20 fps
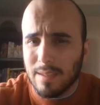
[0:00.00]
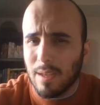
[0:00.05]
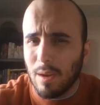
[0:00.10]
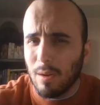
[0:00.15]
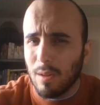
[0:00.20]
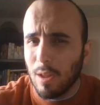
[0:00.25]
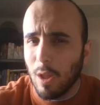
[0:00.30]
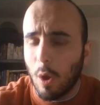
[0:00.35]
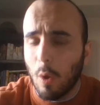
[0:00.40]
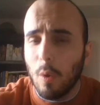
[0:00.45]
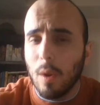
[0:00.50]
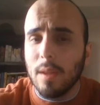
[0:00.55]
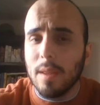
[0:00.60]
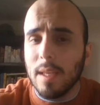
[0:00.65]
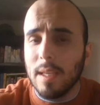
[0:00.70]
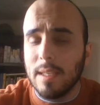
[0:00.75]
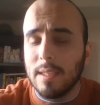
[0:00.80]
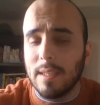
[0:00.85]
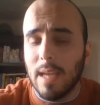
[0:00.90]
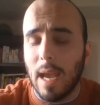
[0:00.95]
They're lowering
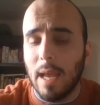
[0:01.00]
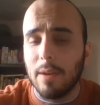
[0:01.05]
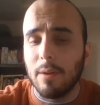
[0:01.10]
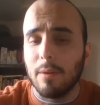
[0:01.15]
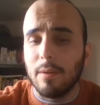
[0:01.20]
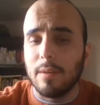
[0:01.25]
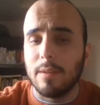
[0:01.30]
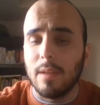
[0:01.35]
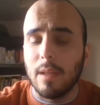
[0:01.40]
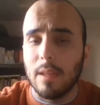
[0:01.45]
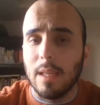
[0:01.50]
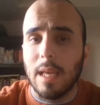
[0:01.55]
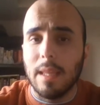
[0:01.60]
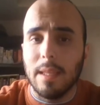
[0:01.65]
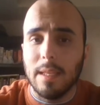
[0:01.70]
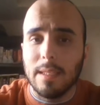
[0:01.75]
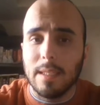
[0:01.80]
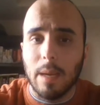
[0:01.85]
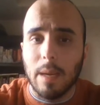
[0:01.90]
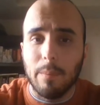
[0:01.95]
these standards to let
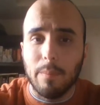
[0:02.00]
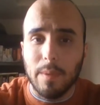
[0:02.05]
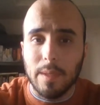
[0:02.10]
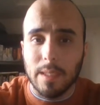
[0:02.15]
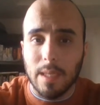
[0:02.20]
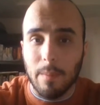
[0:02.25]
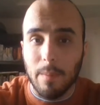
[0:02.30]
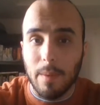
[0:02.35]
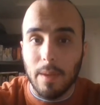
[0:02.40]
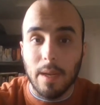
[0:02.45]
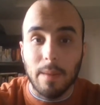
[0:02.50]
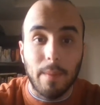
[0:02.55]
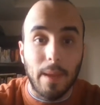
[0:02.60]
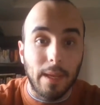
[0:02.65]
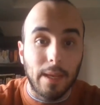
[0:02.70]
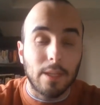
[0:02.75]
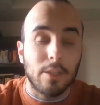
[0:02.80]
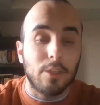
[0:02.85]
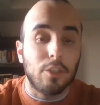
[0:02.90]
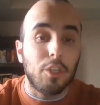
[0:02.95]
these companies come in and
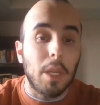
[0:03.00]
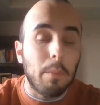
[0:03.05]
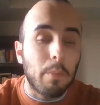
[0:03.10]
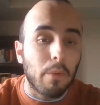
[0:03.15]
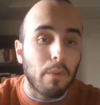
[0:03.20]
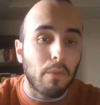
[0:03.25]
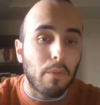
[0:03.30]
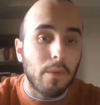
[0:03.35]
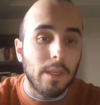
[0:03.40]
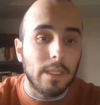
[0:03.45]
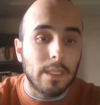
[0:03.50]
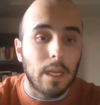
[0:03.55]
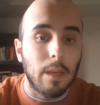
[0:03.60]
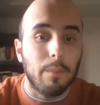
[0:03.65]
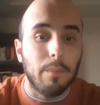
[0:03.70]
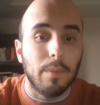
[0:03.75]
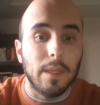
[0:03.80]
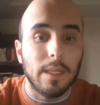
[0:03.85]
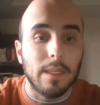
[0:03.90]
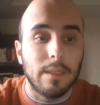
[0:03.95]
make it cheaper for these
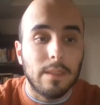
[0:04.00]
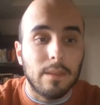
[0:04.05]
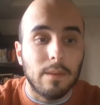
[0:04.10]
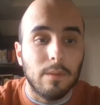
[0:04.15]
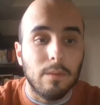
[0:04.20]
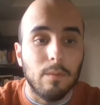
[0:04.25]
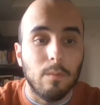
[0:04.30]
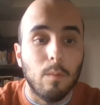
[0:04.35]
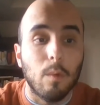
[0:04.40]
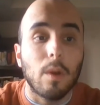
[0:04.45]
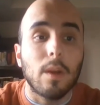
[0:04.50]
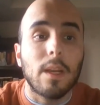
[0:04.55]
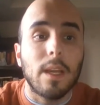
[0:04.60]
companies to work